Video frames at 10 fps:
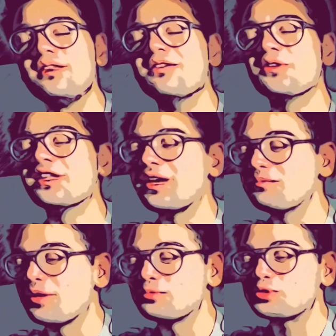well,
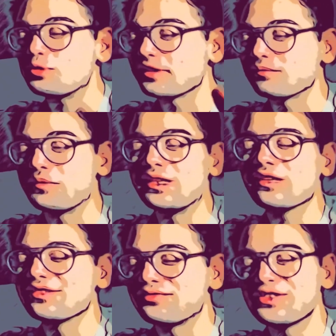I'm sure that many
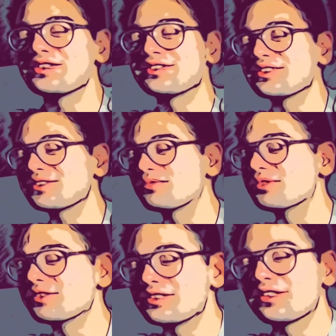other physicists will
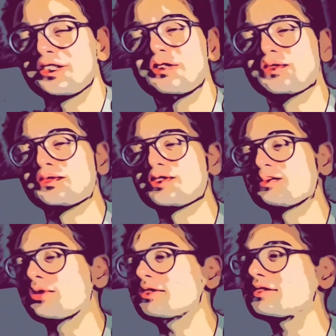disagree with this
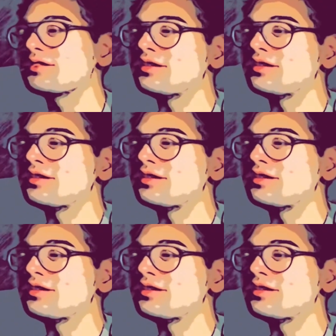point,